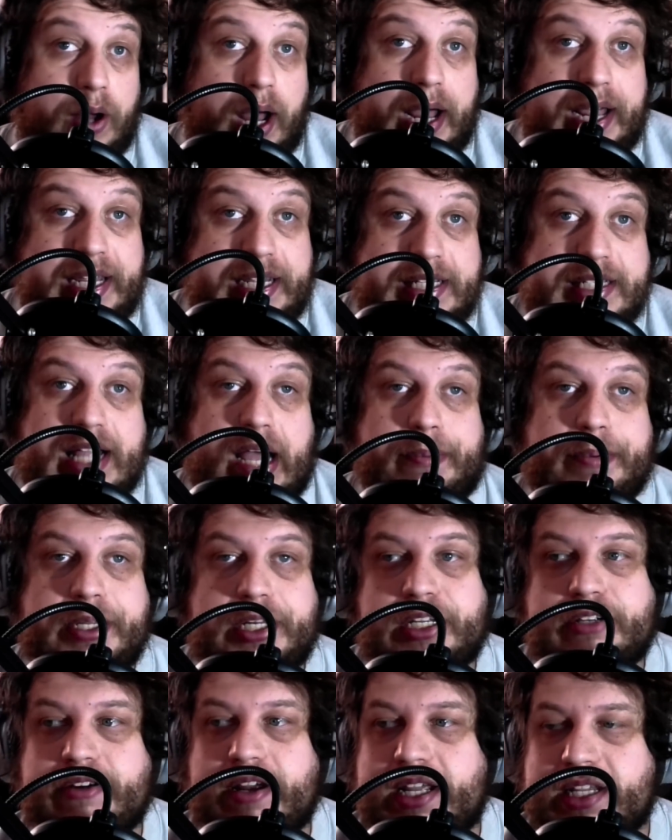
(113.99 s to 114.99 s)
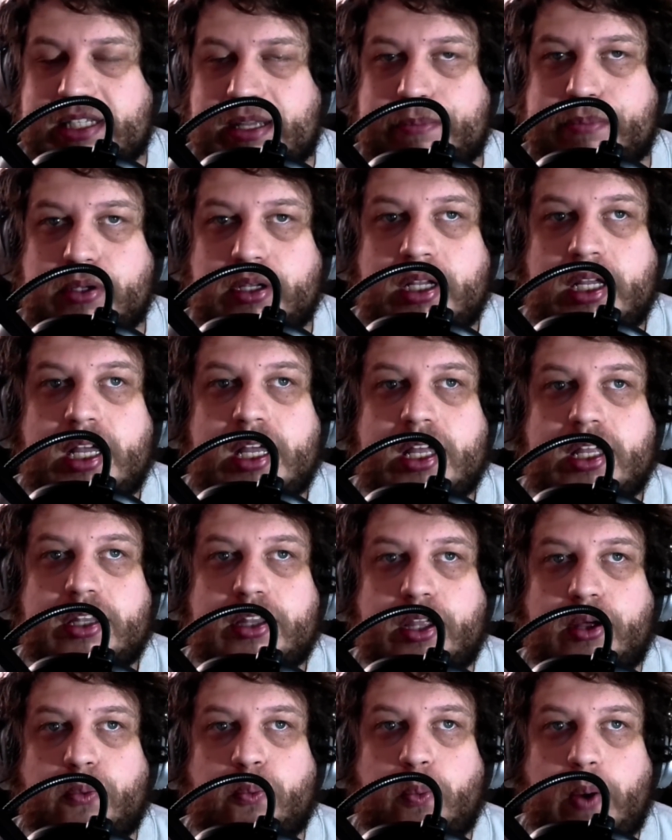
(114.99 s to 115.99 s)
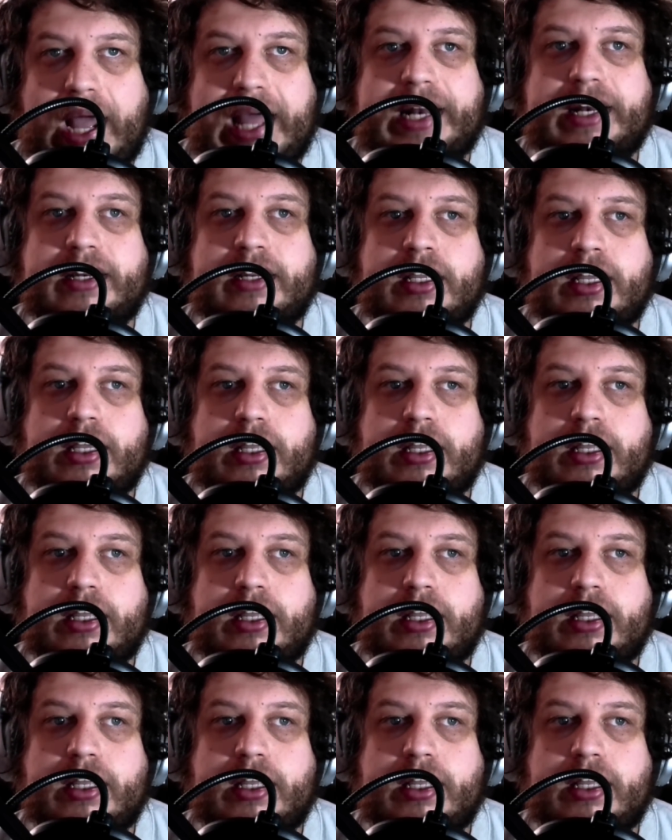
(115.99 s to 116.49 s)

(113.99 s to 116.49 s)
Isak being a great example, that when